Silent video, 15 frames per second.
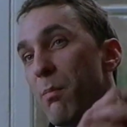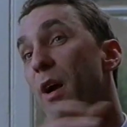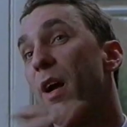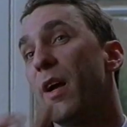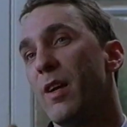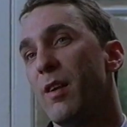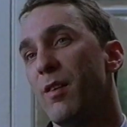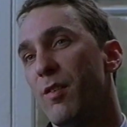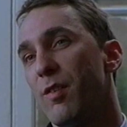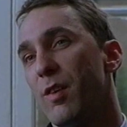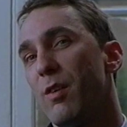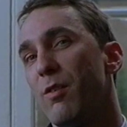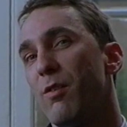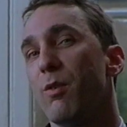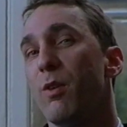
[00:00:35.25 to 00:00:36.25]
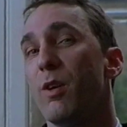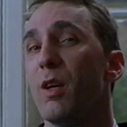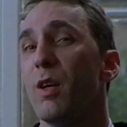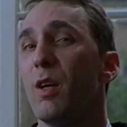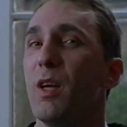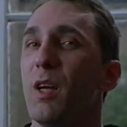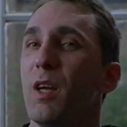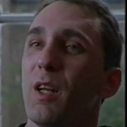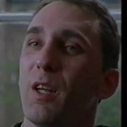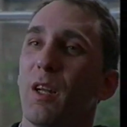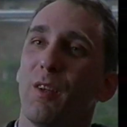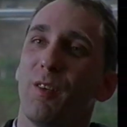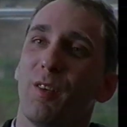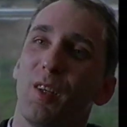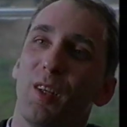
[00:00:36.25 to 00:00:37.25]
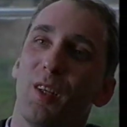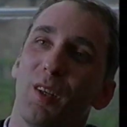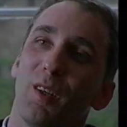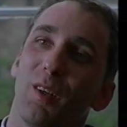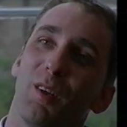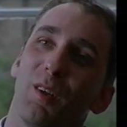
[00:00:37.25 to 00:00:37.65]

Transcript: bracket, schizoid. Now you see,